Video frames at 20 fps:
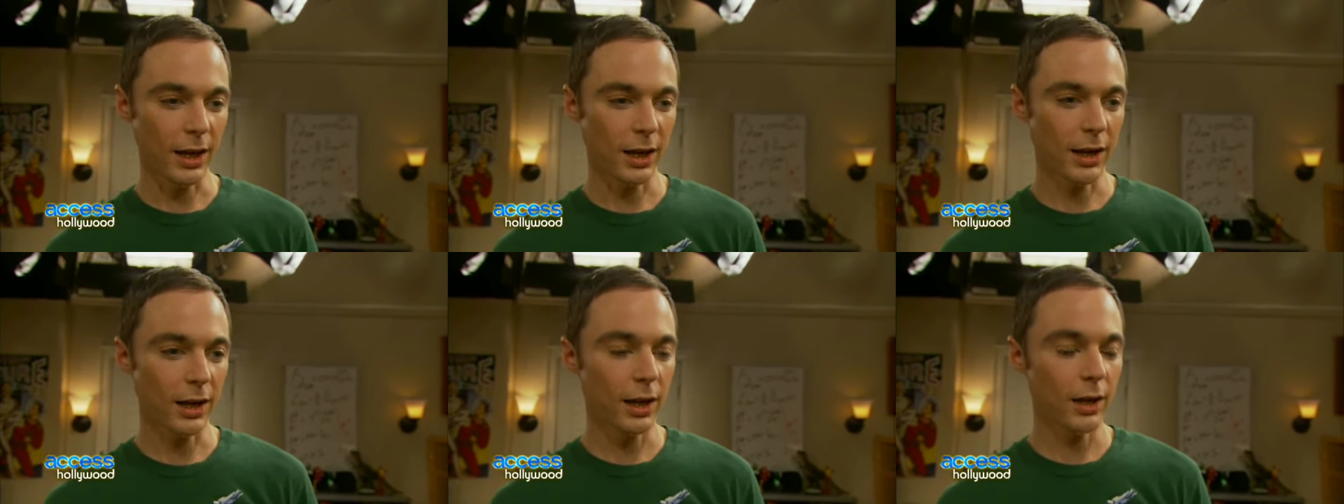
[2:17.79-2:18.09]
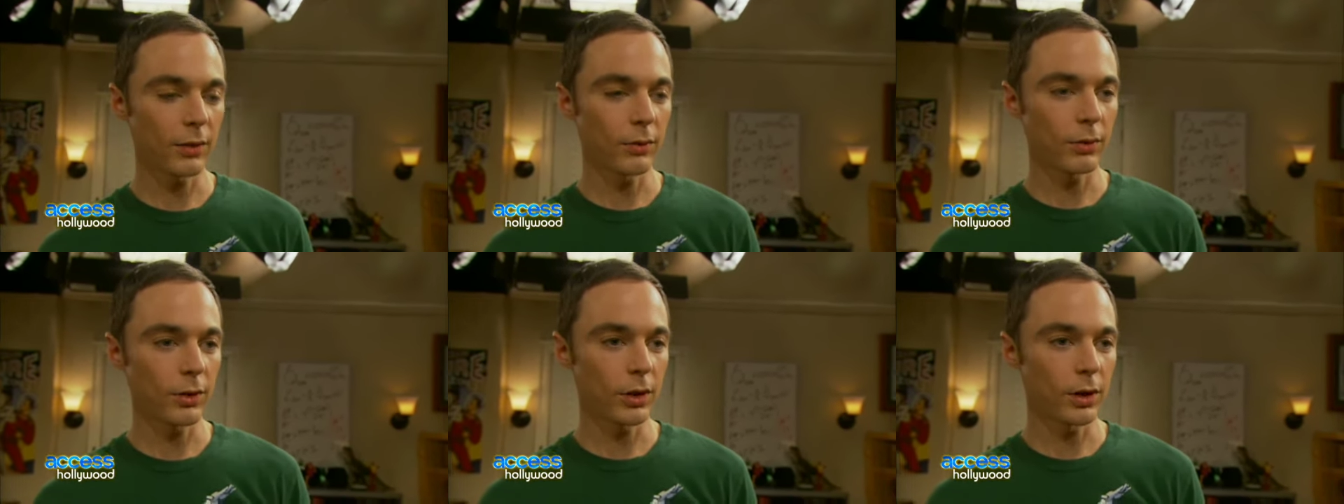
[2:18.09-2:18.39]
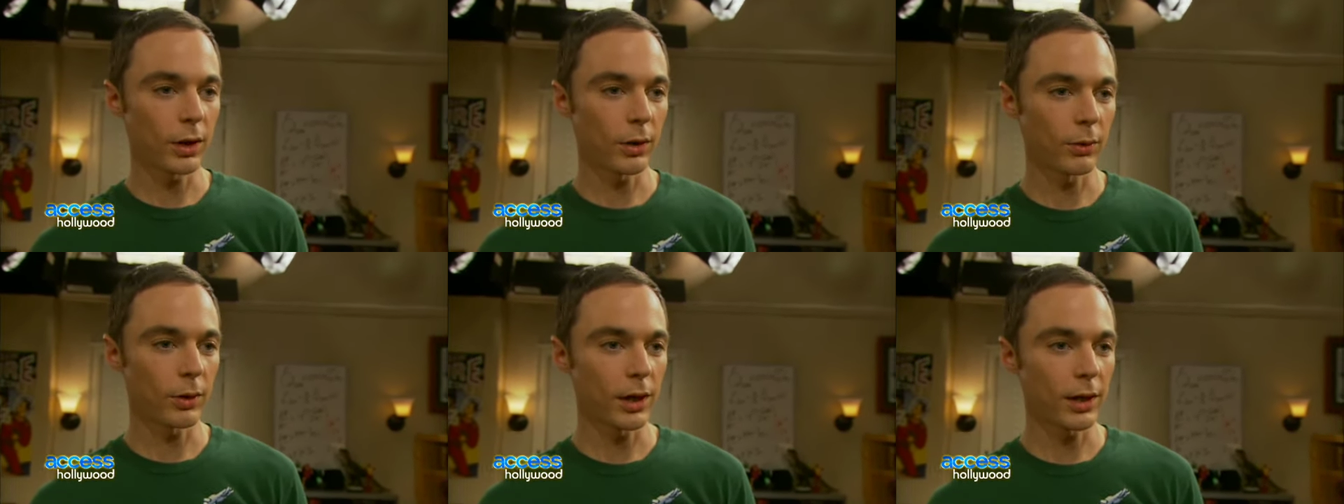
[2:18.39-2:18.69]

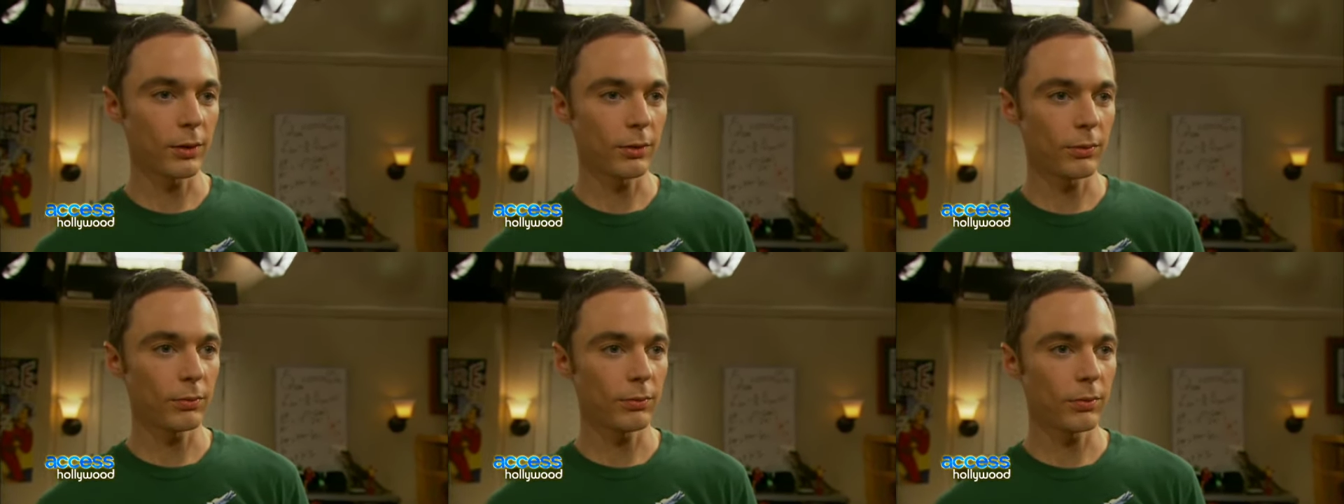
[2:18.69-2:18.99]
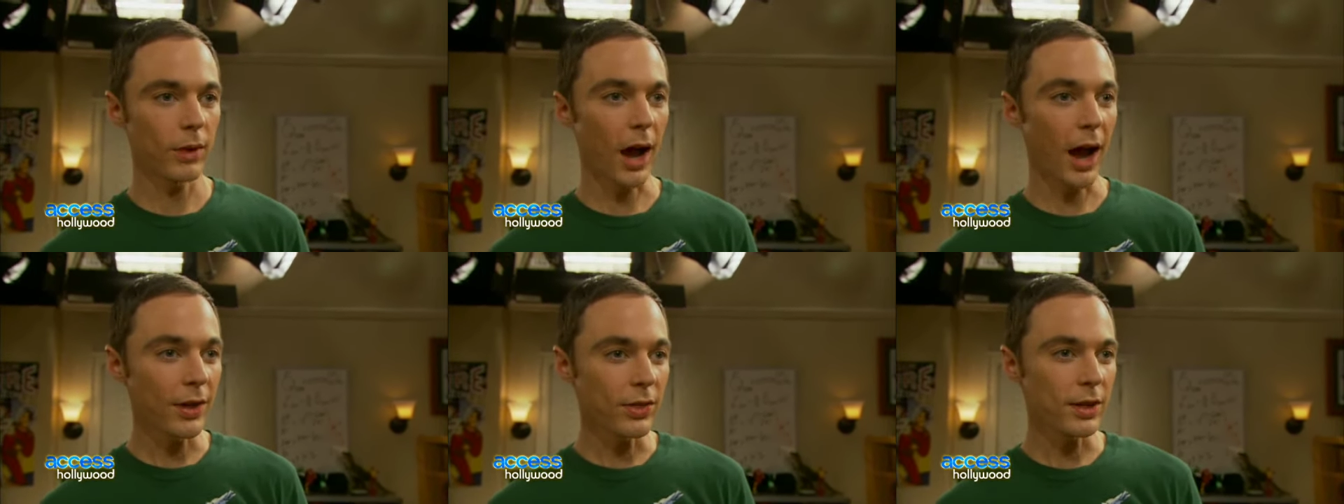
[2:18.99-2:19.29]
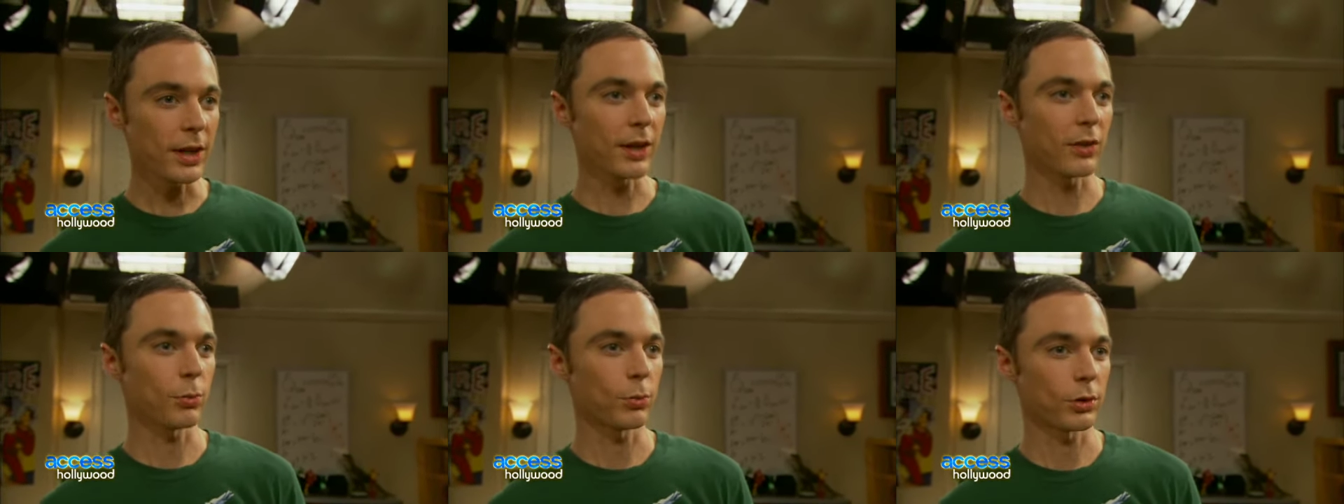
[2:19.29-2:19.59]
and I
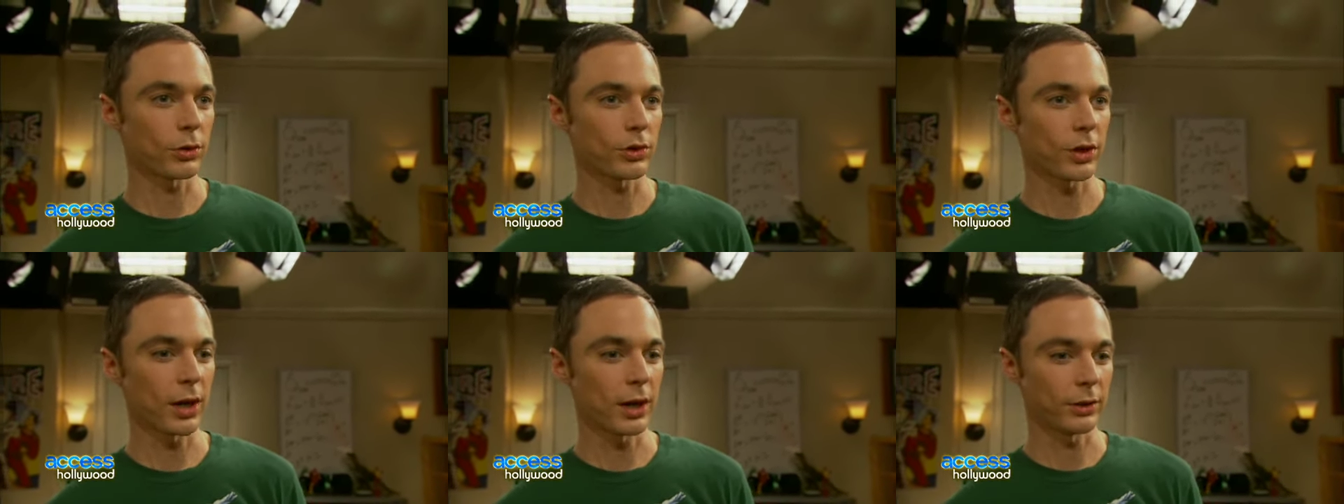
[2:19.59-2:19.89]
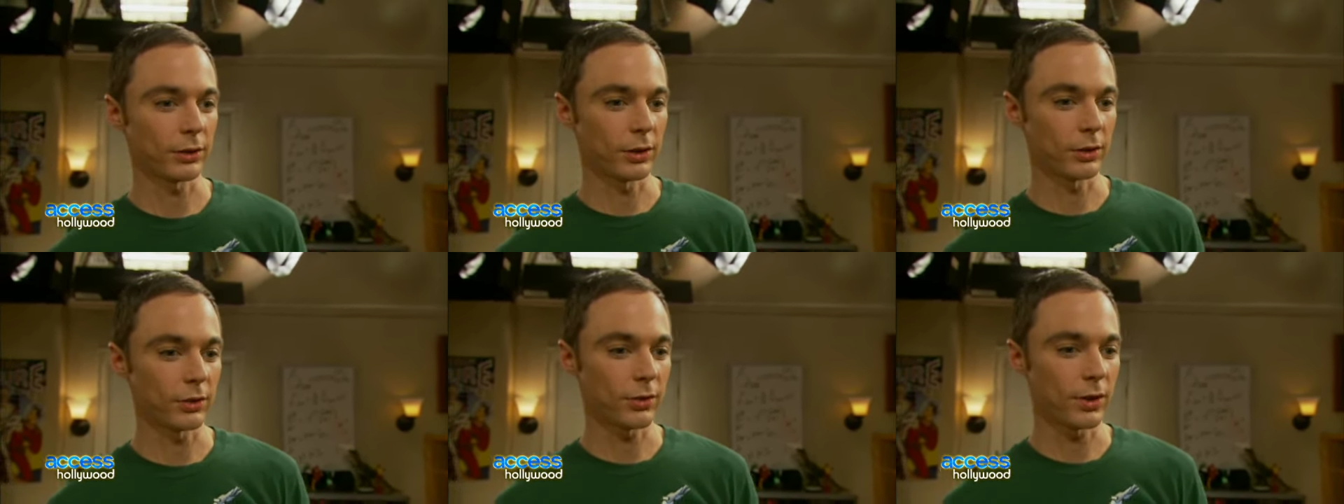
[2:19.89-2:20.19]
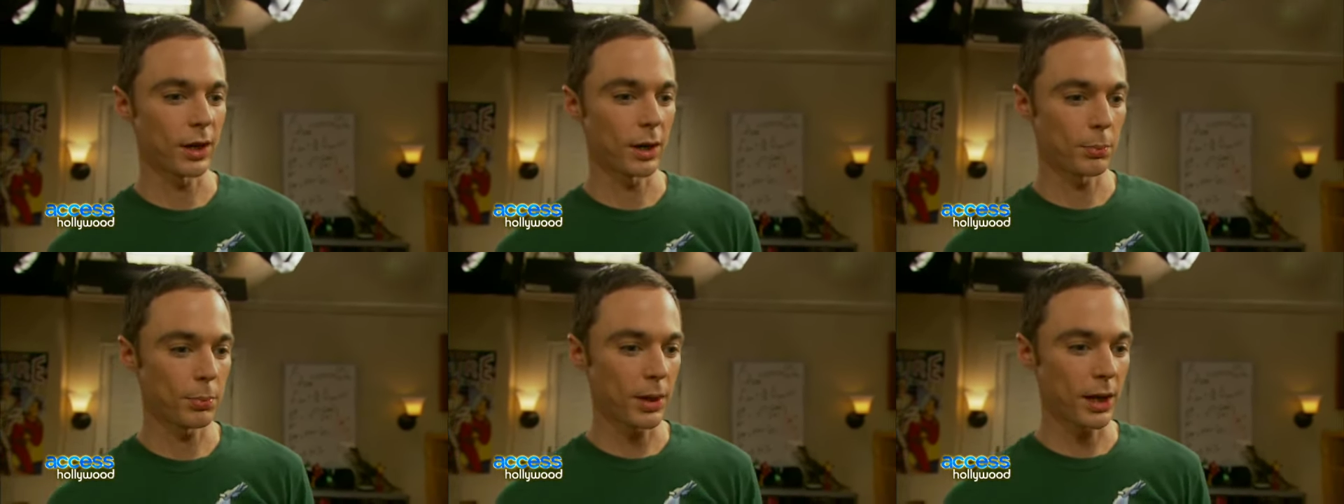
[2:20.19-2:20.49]
think it's more childish
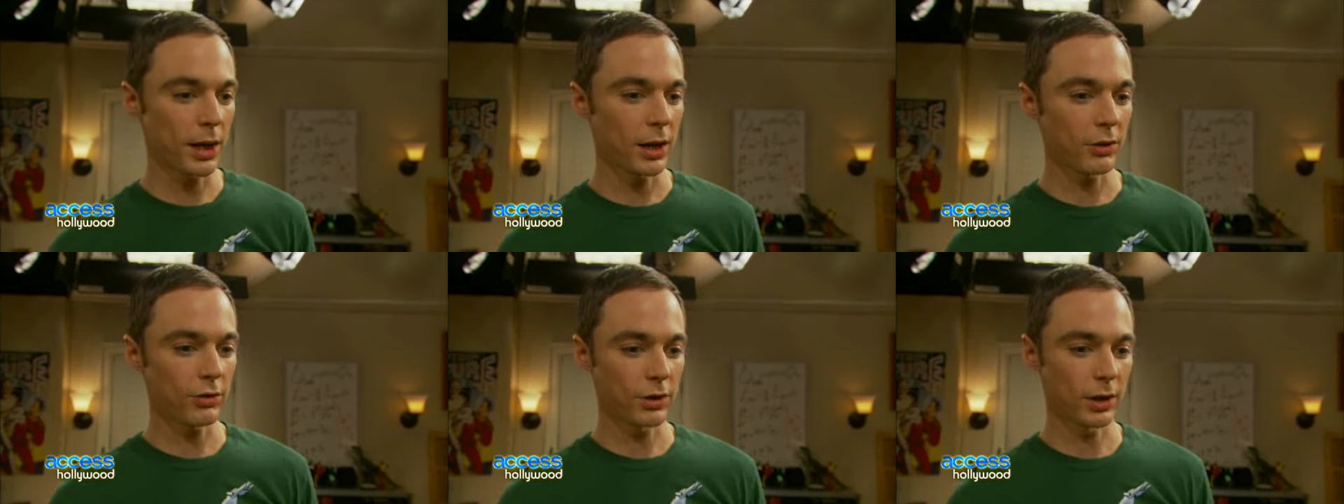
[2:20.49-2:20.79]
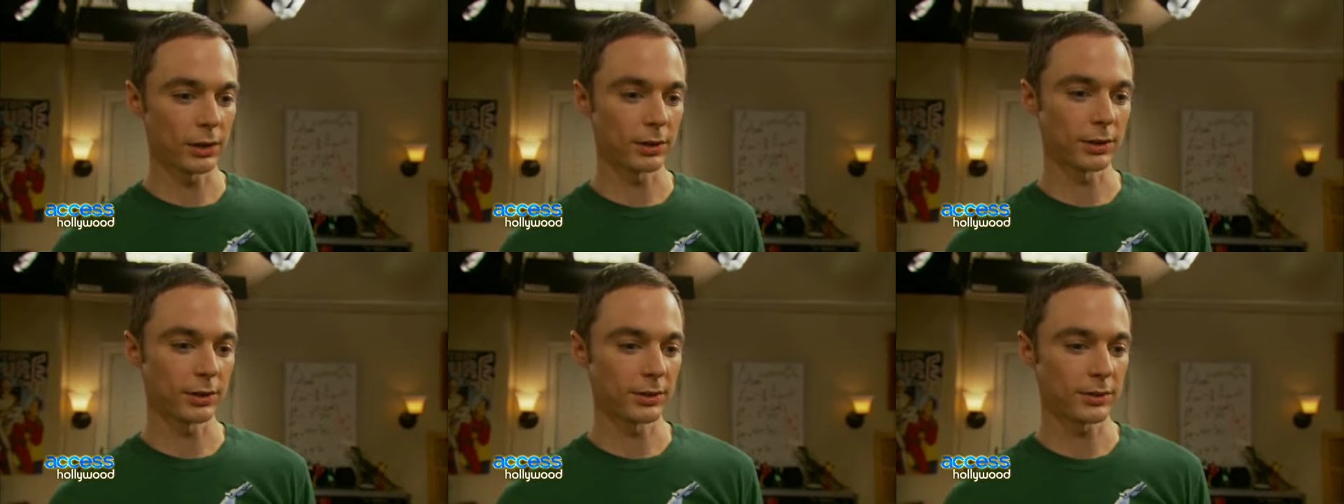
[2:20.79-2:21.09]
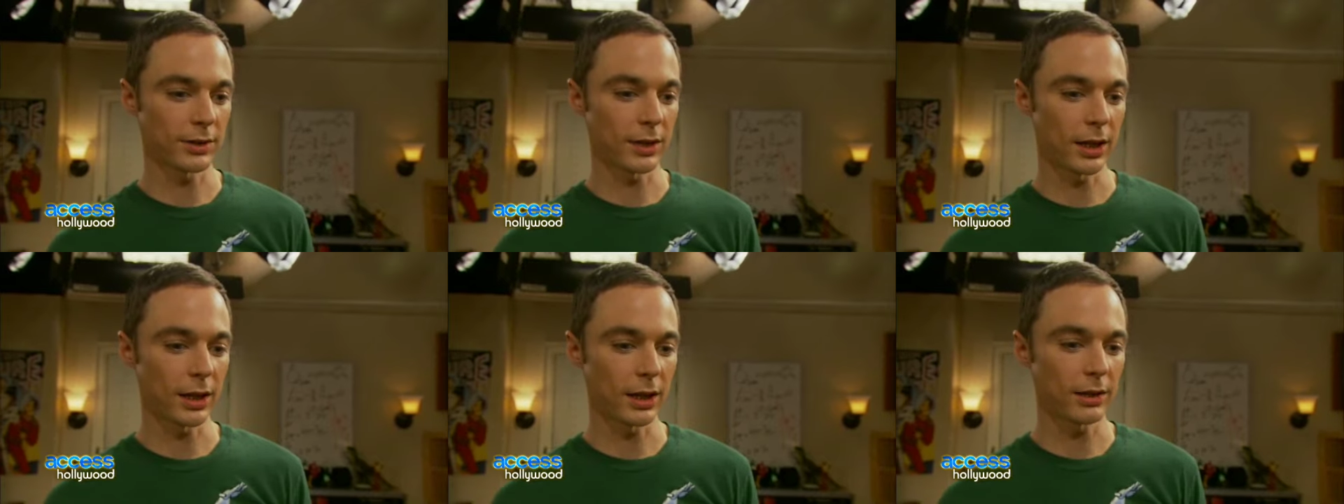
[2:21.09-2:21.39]
than a Penny Sheldon
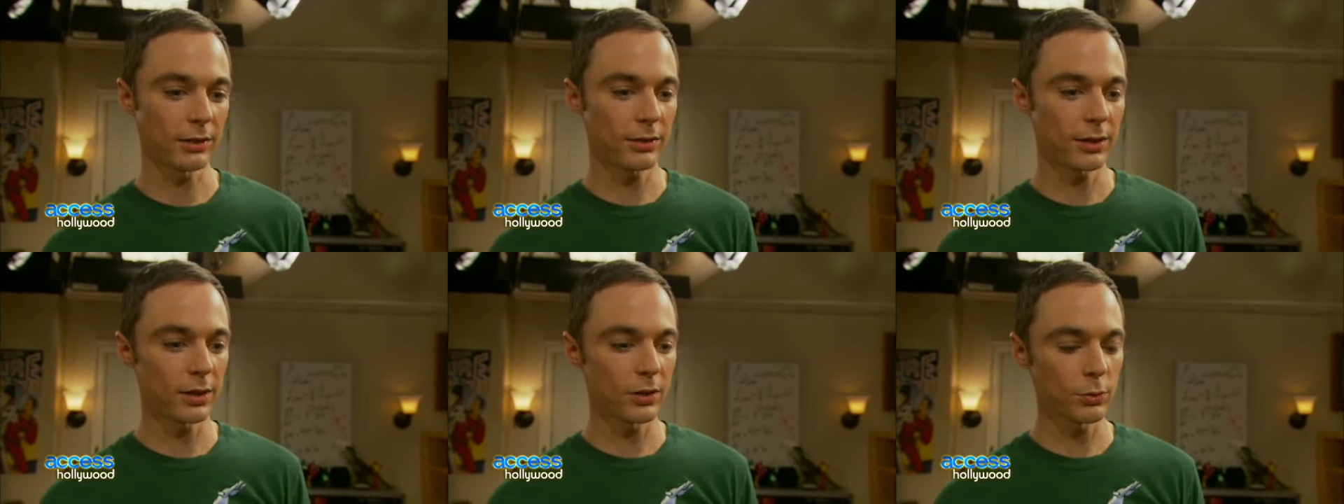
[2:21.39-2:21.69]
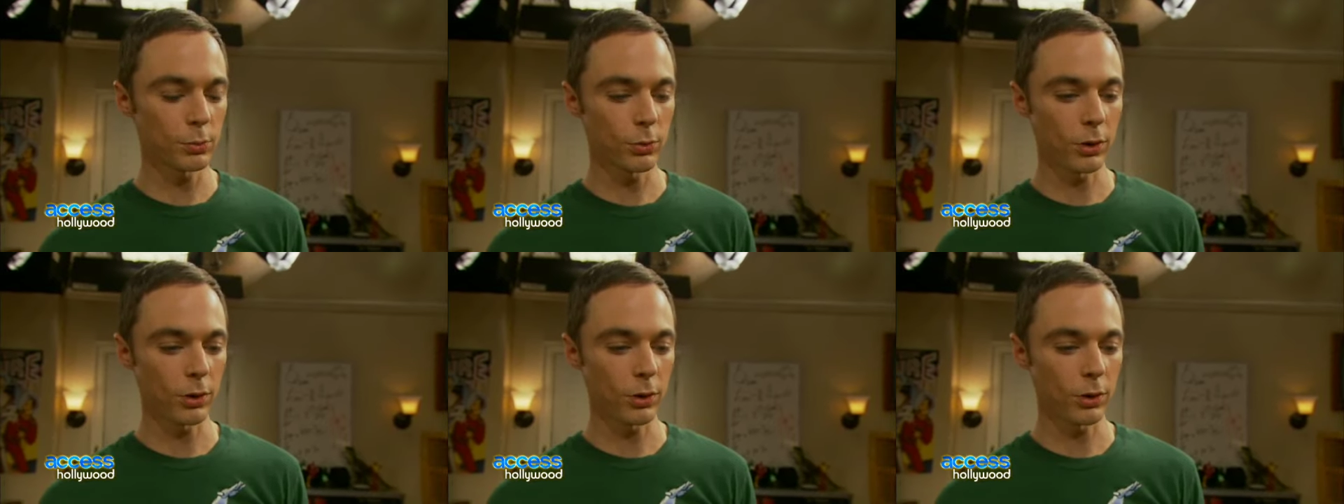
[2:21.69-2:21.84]
scene because there's